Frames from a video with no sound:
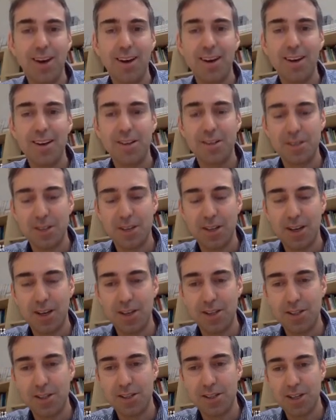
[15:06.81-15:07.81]
And
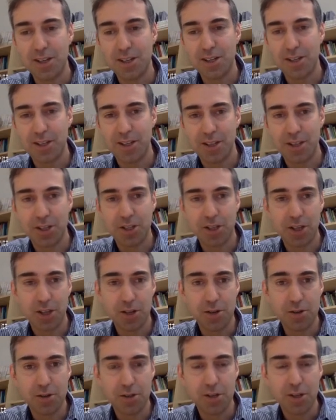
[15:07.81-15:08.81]
as next slide
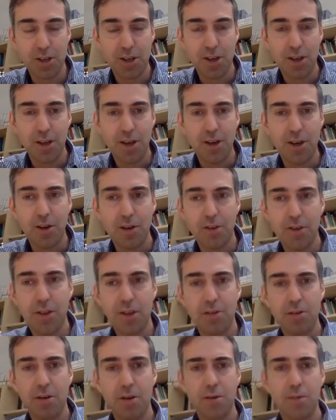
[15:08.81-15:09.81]
shows,
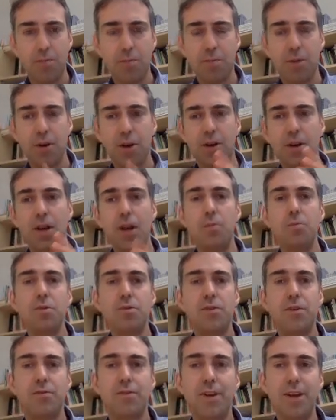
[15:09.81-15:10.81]
there are a number
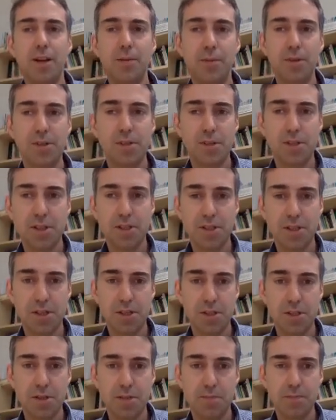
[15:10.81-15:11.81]
of different elements to this
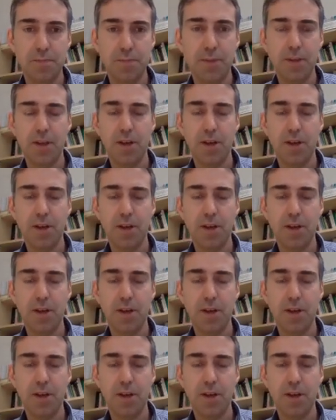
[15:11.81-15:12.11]
system.